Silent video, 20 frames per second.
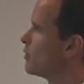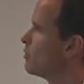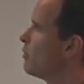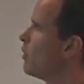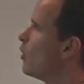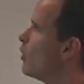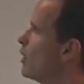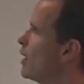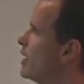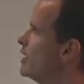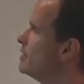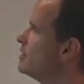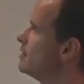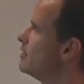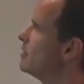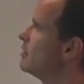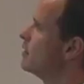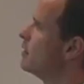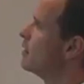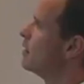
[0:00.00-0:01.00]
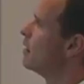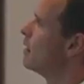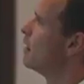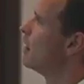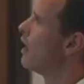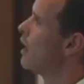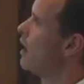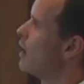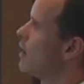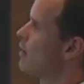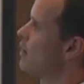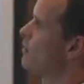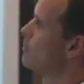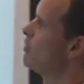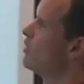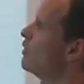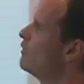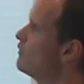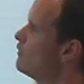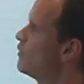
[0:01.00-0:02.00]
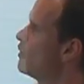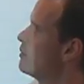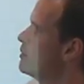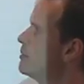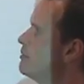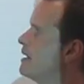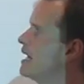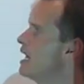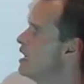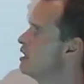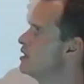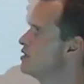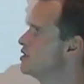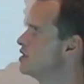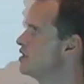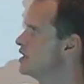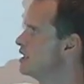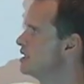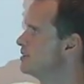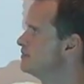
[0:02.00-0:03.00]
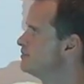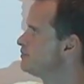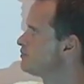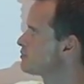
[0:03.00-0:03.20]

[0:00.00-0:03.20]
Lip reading: point on our pro forma balance sheet.